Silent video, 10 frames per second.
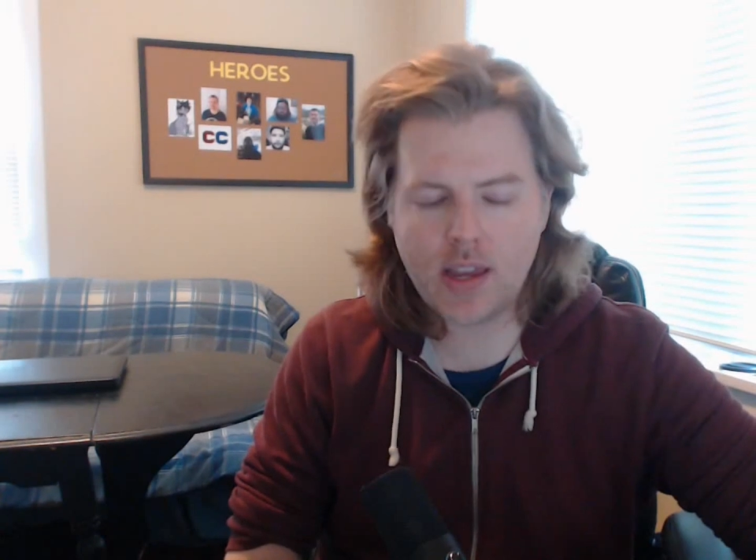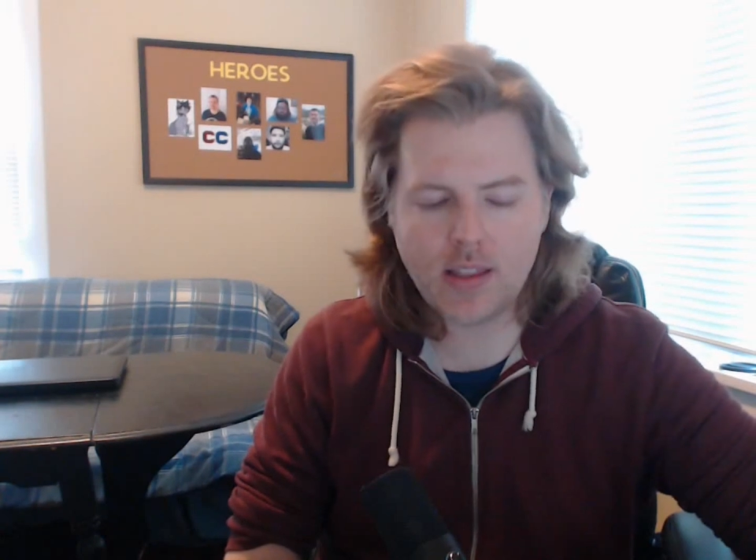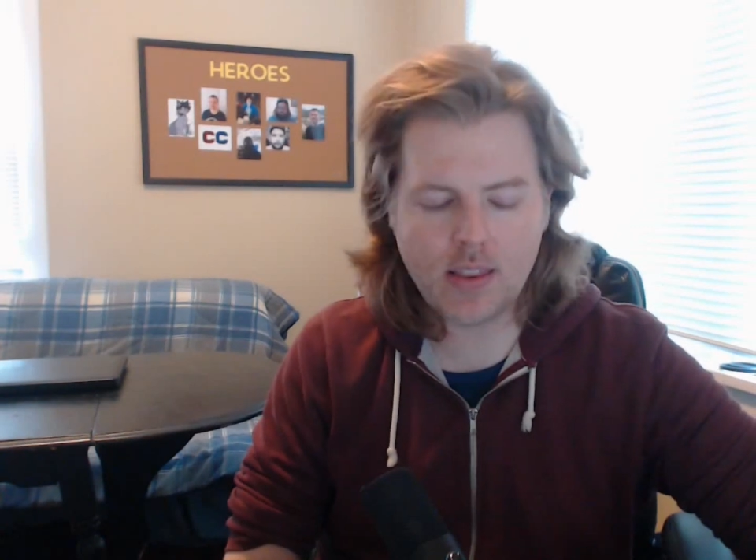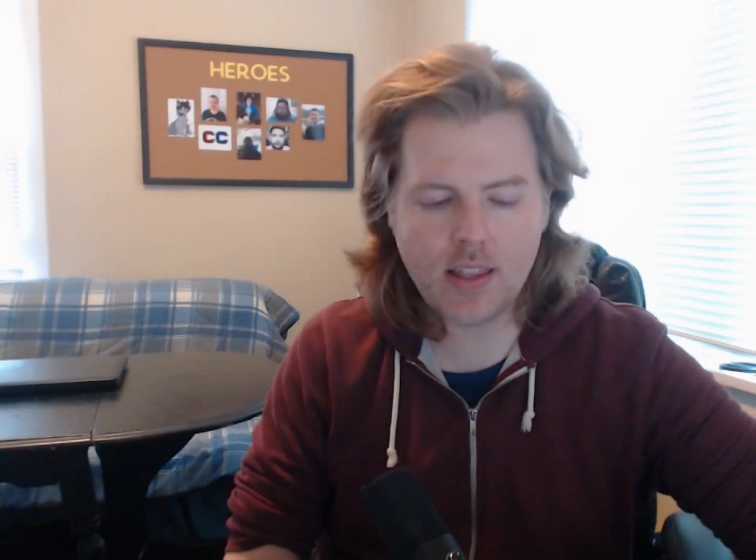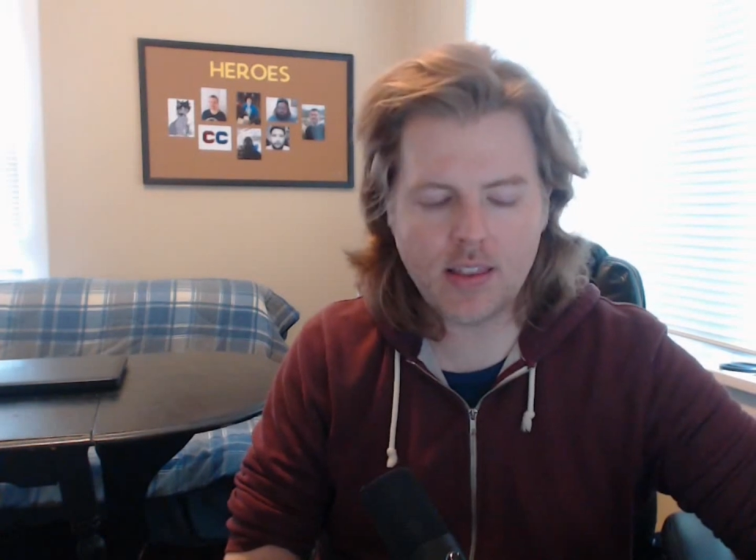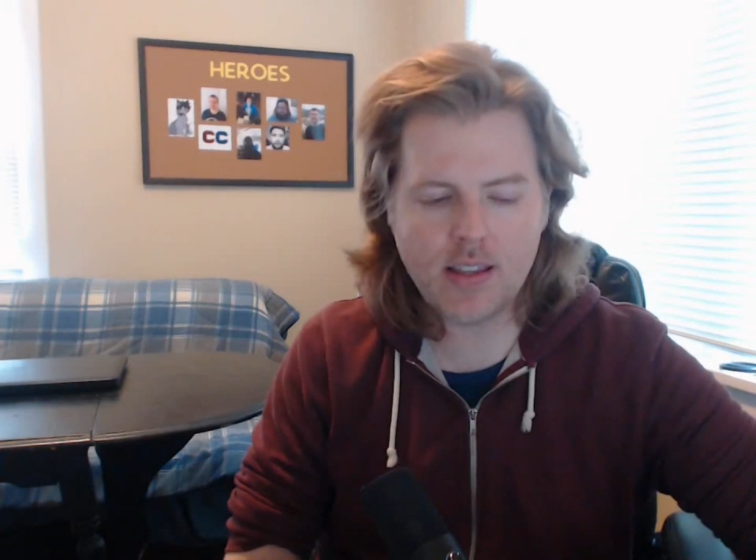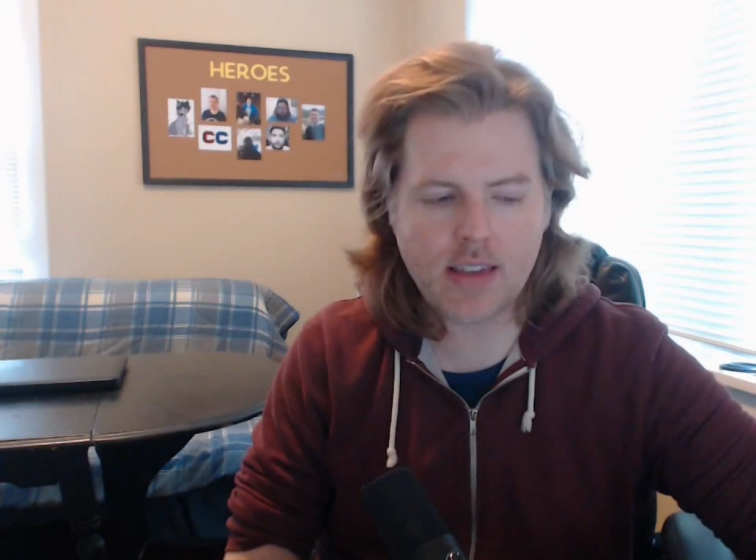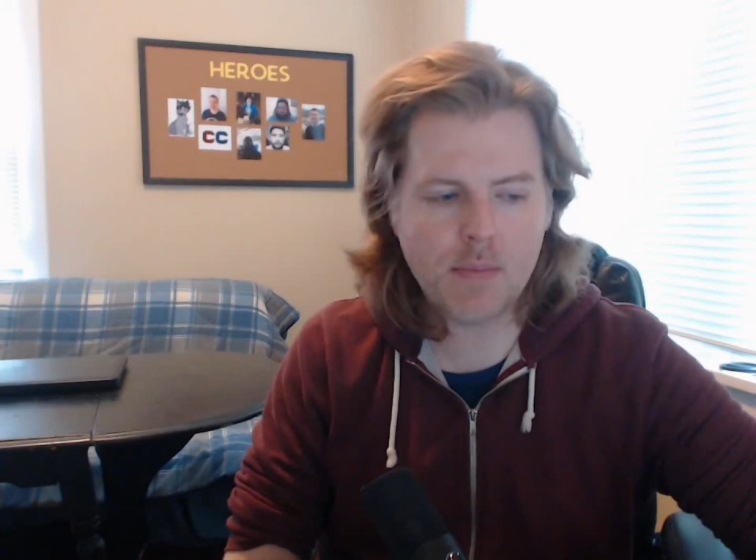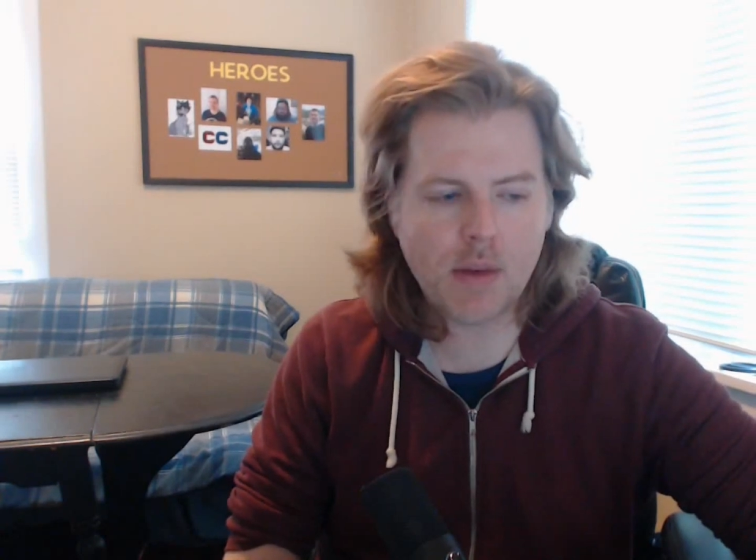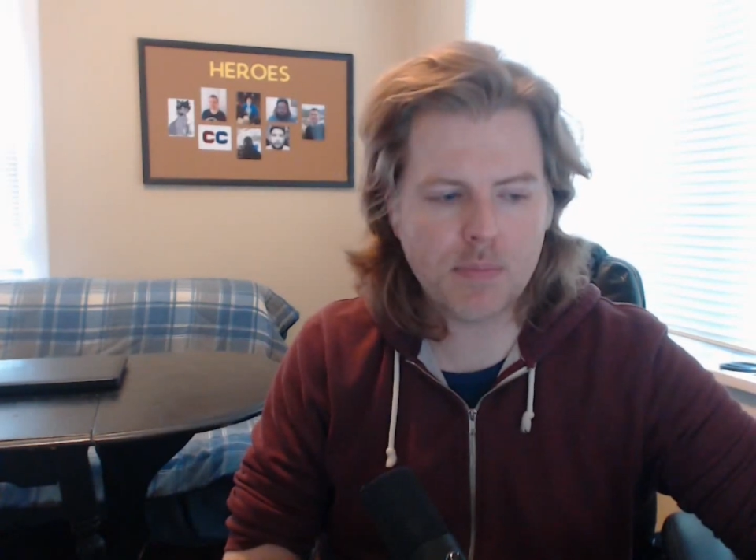in in these
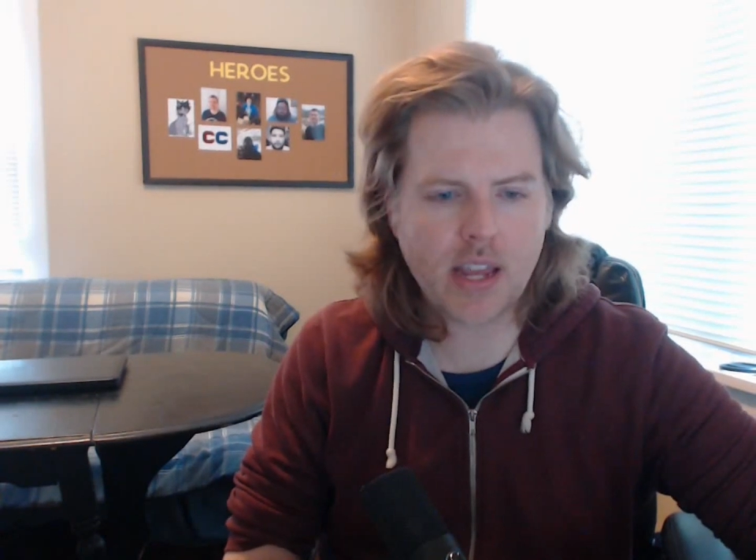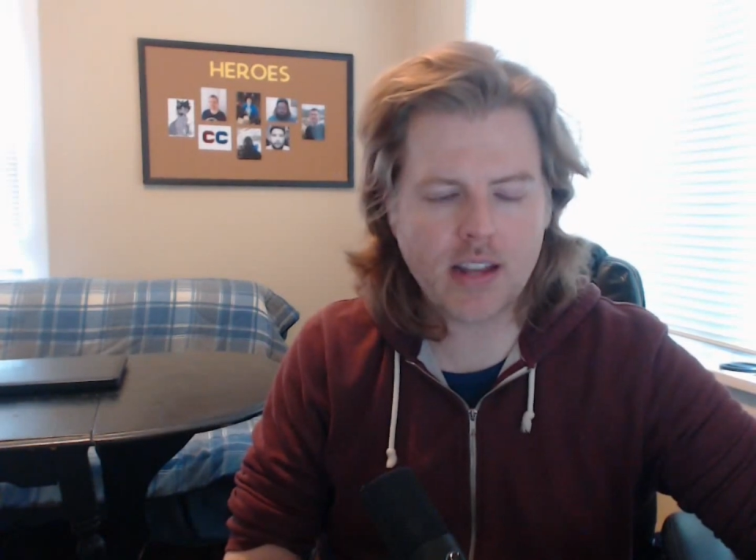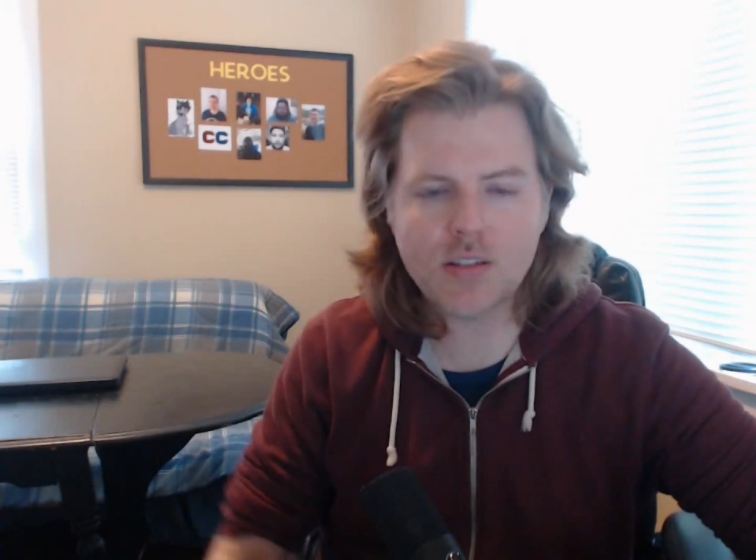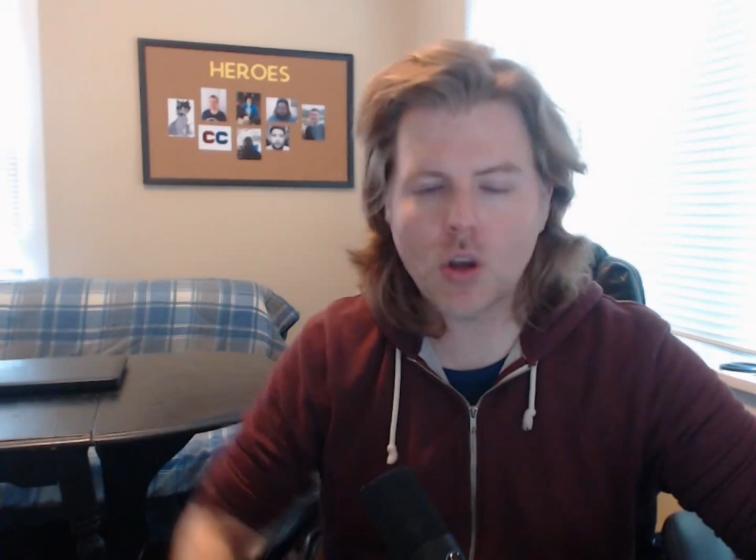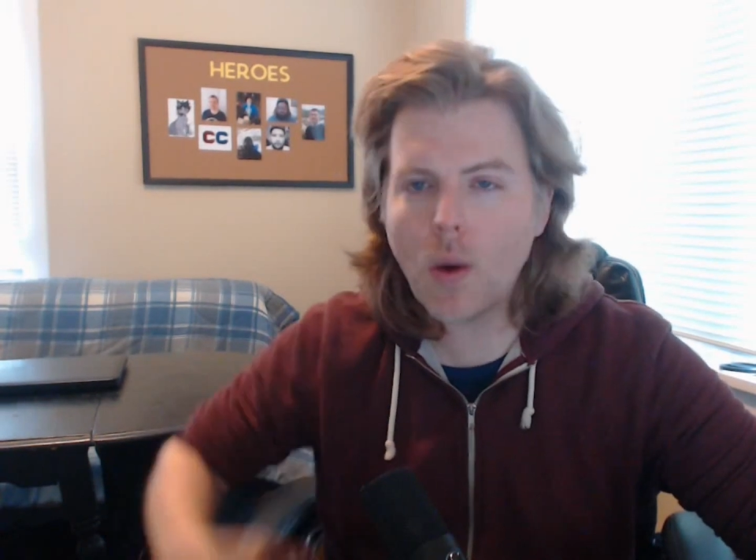game updates so